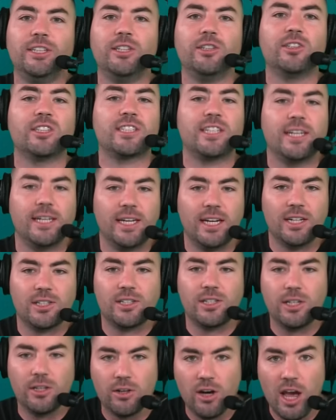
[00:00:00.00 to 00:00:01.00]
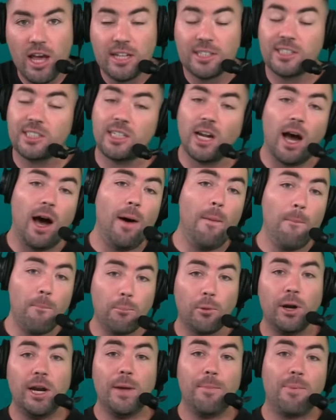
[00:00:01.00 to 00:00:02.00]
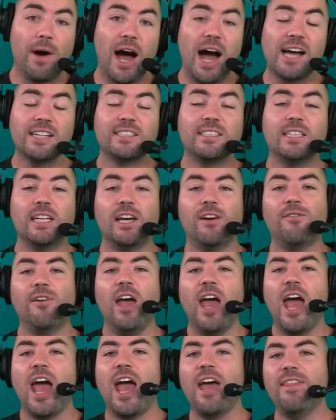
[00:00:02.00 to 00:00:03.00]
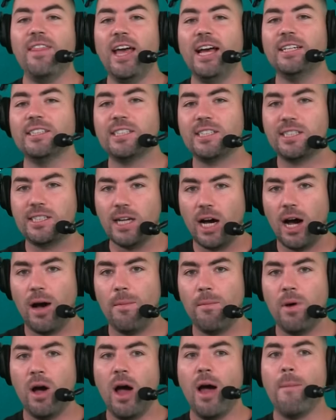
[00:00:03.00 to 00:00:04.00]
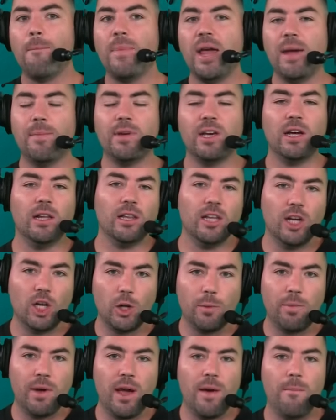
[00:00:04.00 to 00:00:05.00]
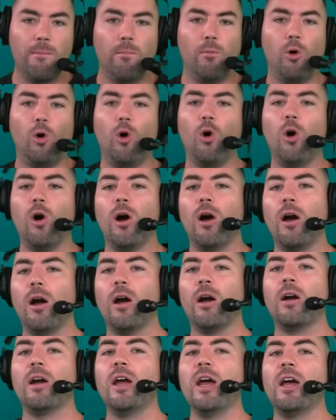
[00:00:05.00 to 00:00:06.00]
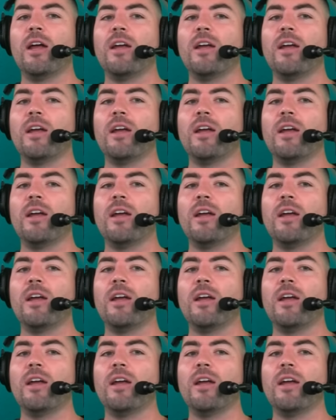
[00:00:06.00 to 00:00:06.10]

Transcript: news to get to. Some pretty positive, and then some maybe a little bit more